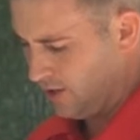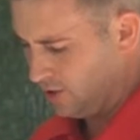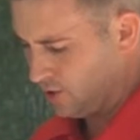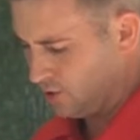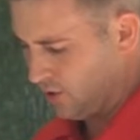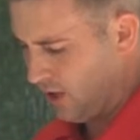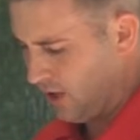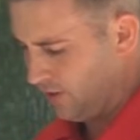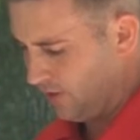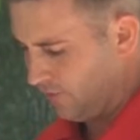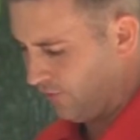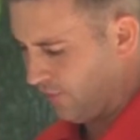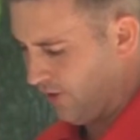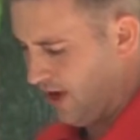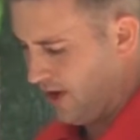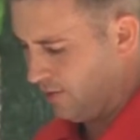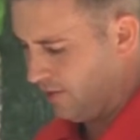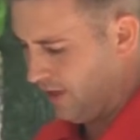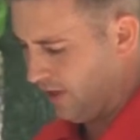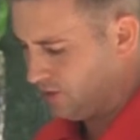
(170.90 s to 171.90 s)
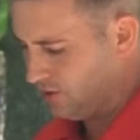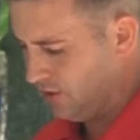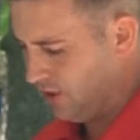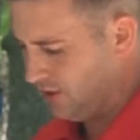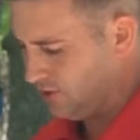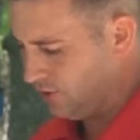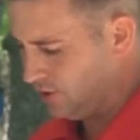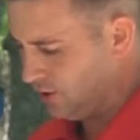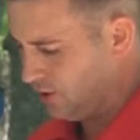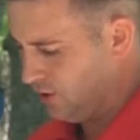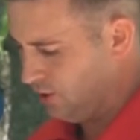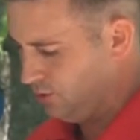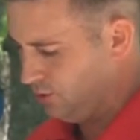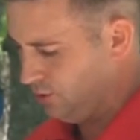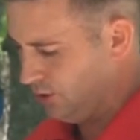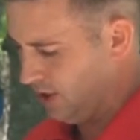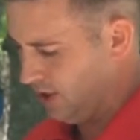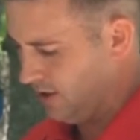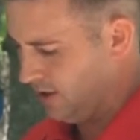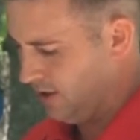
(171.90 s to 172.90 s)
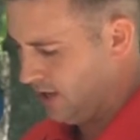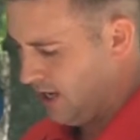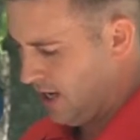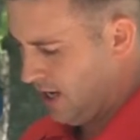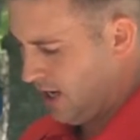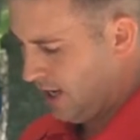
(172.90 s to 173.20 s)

discredit the family as an institution.